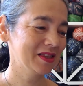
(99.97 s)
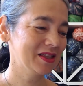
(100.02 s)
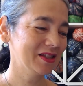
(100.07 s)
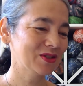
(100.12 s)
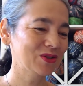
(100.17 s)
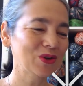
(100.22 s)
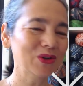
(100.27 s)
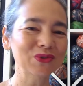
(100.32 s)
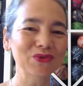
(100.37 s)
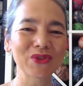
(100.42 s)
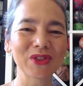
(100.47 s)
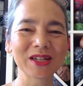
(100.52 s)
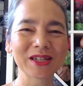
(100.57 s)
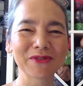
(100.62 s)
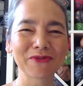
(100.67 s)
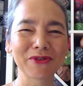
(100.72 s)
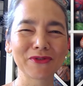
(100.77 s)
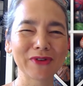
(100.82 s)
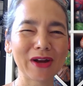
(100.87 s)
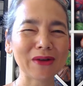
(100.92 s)
socks for the
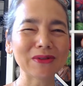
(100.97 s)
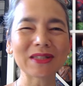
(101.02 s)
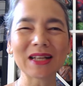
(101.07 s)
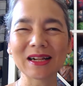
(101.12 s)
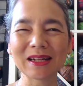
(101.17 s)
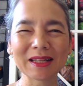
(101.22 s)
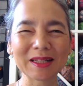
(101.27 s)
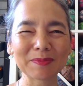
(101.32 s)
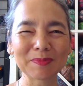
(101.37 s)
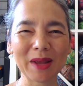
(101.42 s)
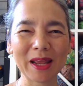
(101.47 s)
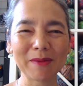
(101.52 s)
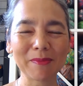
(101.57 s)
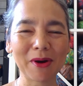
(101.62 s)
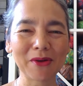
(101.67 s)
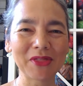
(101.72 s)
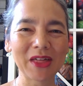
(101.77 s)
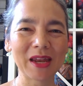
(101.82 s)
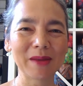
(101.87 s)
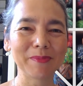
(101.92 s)
different rounds. I'll explain
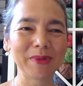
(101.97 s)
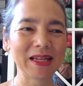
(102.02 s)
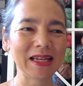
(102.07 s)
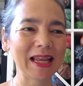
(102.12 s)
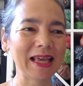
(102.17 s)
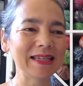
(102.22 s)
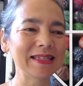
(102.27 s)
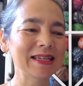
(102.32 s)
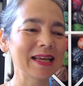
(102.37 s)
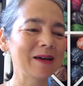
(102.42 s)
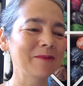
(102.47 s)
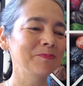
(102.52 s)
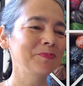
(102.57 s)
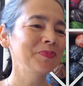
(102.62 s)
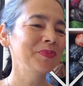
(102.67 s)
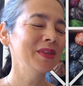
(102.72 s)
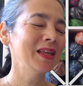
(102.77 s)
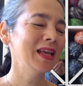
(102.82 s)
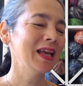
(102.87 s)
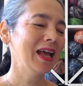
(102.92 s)
about that a bit later.
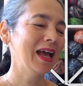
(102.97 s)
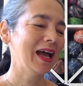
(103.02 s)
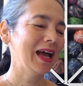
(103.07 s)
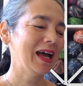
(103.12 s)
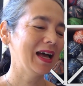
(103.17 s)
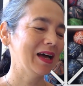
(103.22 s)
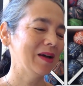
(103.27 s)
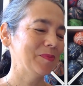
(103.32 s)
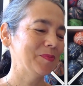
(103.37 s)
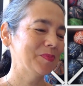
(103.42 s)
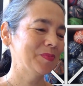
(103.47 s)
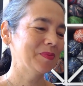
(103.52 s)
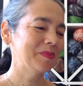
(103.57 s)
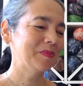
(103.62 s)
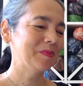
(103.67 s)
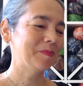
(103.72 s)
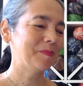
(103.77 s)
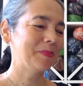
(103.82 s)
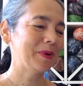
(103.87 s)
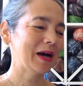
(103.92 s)

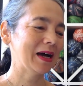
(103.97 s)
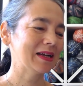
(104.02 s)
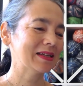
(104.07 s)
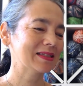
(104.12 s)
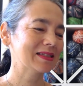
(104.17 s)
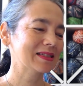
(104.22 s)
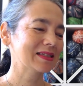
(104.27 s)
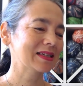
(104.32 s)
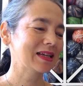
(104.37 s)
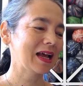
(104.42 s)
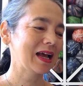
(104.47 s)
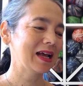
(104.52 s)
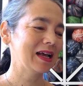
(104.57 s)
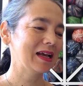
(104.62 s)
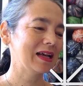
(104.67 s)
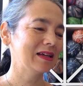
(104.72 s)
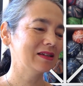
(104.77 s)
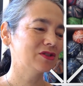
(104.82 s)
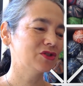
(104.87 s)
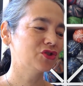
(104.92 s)
But
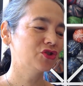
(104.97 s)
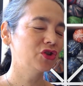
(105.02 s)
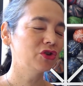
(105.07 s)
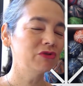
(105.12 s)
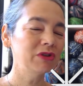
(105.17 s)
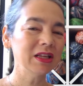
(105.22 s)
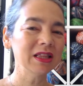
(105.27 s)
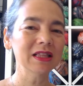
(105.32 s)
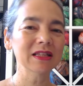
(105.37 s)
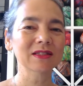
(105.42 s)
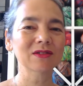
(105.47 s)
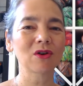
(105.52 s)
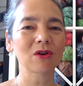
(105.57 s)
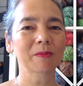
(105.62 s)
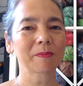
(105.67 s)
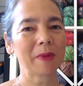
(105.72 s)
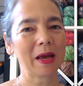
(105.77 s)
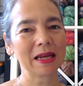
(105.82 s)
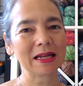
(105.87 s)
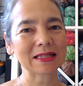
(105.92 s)
during the
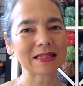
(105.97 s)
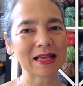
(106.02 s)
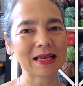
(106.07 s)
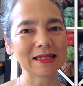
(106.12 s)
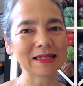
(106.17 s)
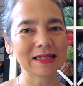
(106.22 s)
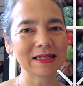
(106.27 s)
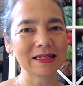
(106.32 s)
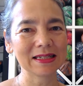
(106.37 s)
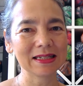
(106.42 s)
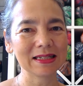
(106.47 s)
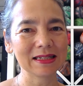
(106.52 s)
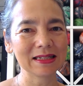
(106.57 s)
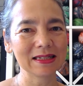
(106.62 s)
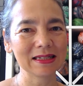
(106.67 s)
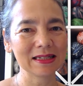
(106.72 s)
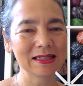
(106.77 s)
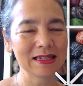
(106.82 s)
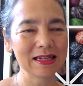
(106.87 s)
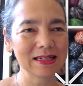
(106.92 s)
Sock Madness, I didn't
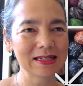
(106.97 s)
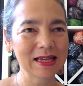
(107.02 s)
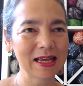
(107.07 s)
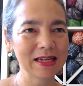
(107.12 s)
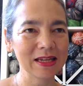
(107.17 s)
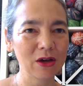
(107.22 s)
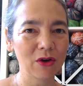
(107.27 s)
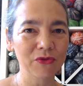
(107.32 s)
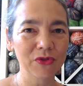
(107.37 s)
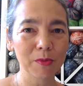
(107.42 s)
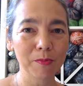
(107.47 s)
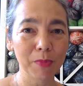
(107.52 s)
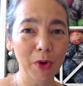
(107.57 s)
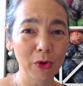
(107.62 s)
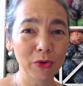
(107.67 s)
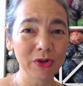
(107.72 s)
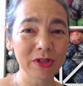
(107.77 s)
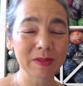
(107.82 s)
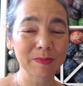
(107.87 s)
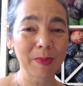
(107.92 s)
knit any of the
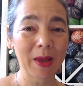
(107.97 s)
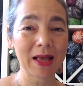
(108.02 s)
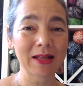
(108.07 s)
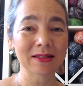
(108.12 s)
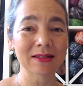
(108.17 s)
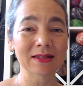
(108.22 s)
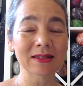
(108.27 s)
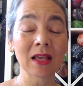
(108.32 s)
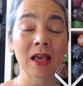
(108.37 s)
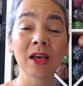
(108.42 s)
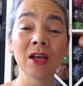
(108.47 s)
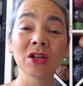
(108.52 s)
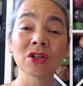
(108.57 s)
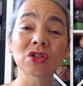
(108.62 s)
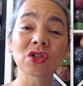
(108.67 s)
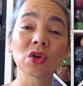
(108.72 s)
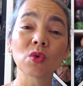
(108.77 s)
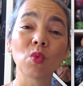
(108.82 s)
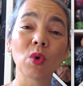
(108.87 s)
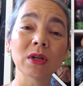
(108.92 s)
bonus patterns.
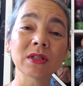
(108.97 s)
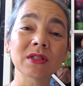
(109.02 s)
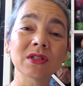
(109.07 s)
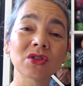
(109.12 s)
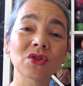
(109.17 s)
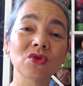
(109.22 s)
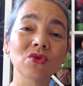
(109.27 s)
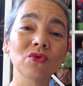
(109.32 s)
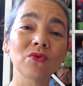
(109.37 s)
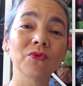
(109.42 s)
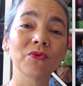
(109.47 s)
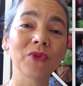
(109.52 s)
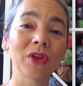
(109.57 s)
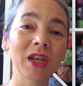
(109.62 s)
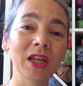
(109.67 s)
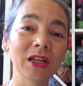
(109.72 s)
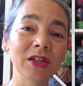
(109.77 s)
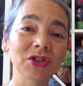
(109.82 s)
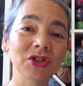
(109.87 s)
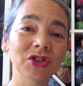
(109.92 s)
So once you
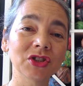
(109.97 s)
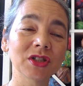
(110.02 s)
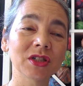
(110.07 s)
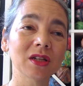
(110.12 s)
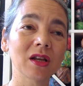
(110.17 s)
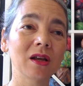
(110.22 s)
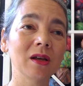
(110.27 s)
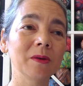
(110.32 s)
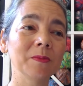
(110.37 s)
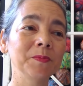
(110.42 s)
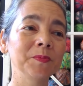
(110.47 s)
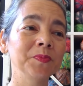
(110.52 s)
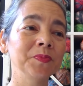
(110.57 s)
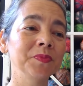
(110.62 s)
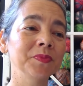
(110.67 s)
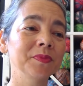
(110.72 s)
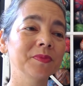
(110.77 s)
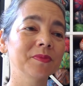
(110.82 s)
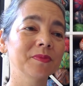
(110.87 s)
finished a